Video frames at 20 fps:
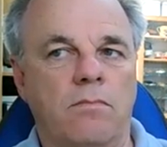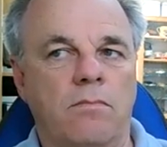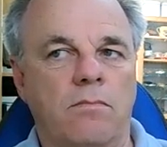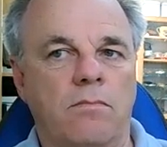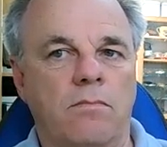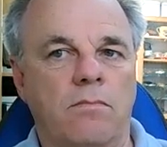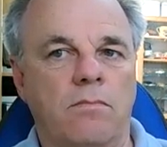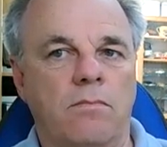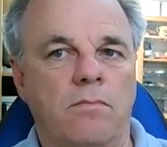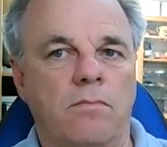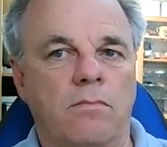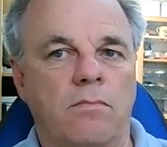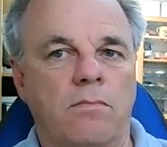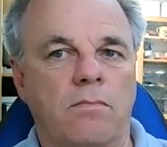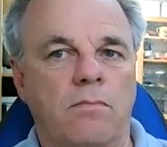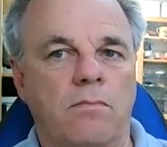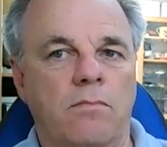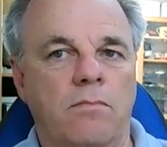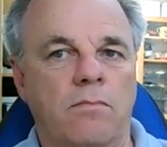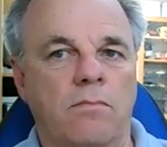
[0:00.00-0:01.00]

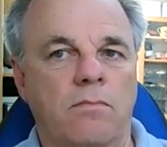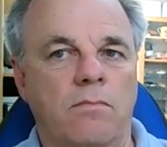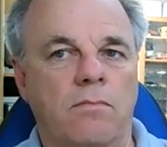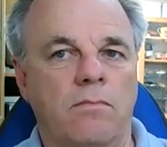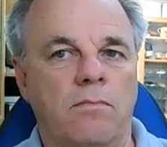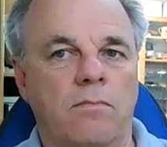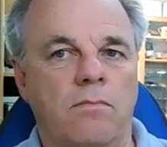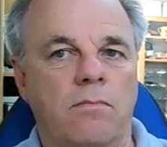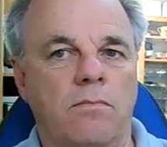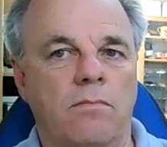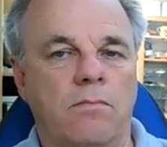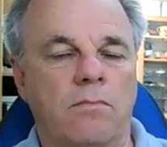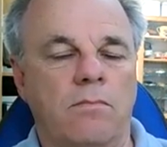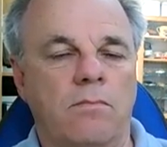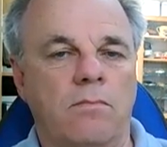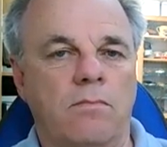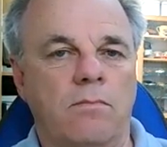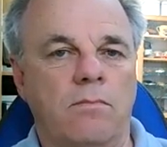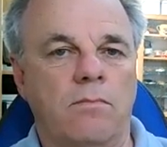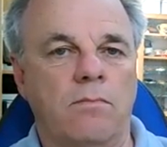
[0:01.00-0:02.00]

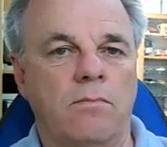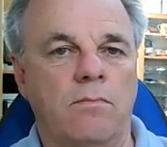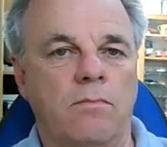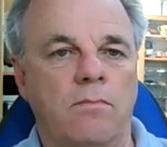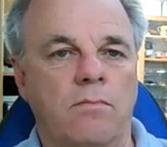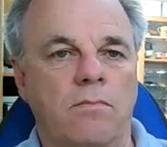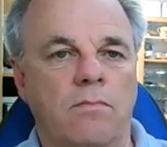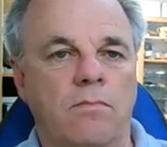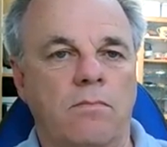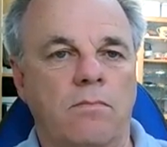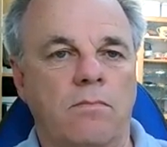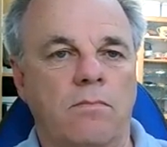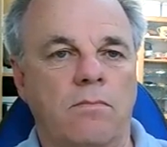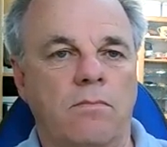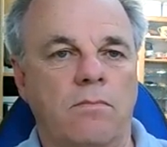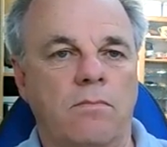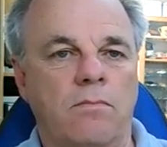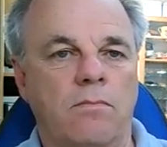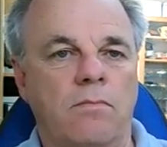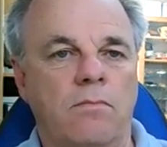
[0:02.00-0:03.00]

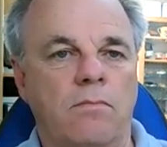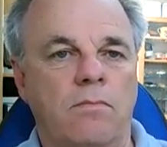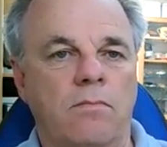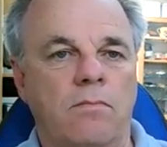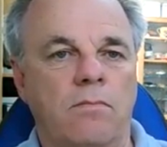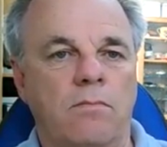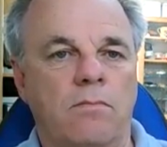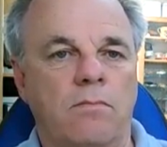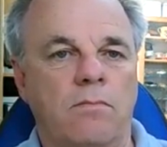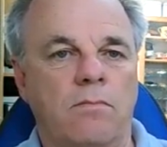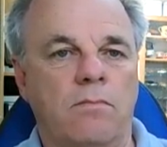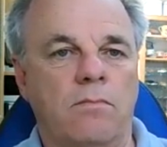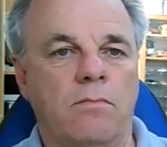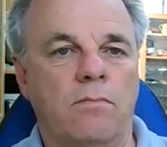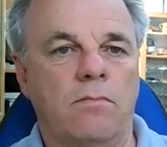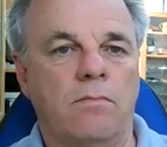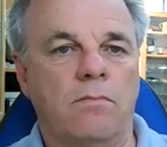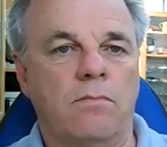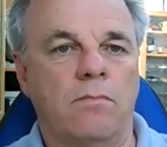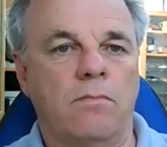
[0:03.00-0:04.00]

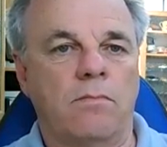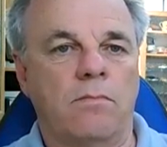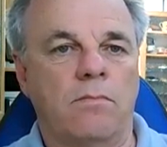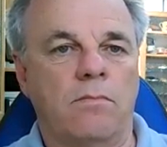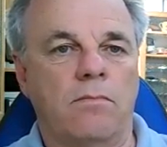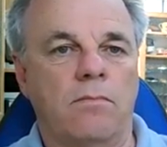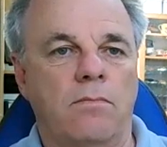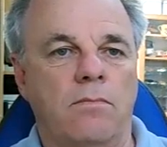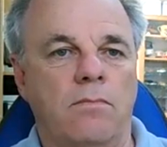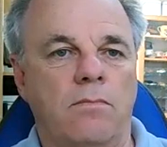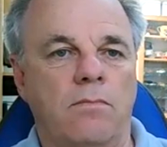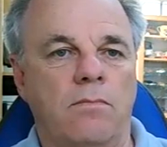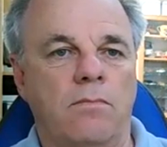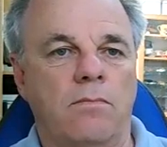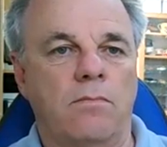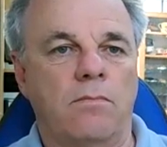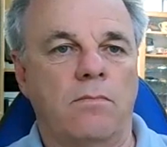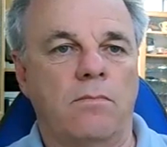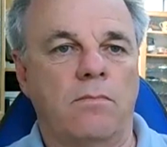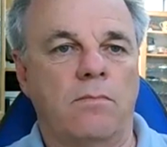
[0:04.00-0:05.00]

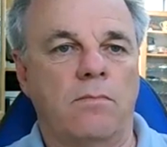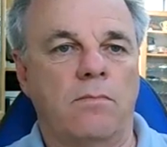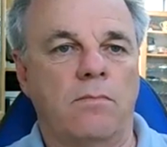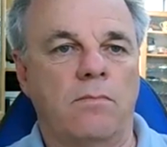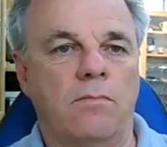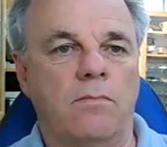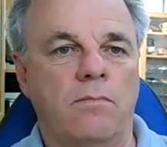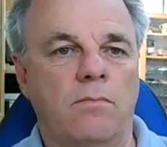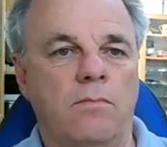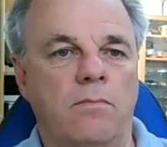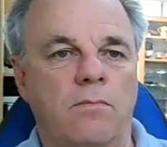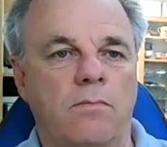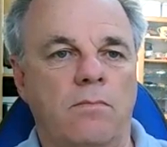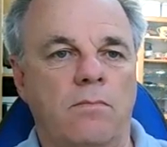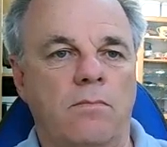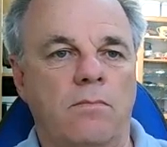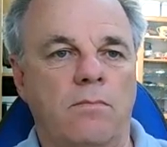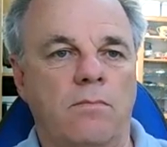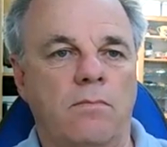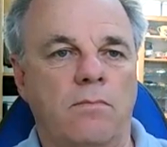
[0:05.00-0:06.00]

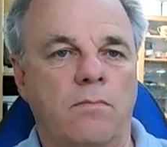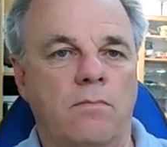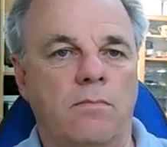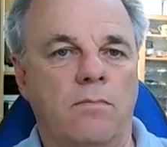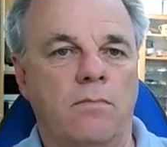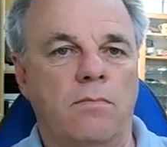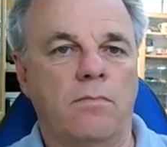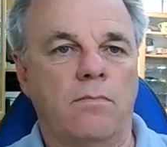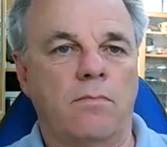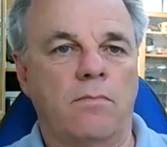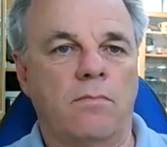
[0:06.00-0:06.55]
This person isn't speaking.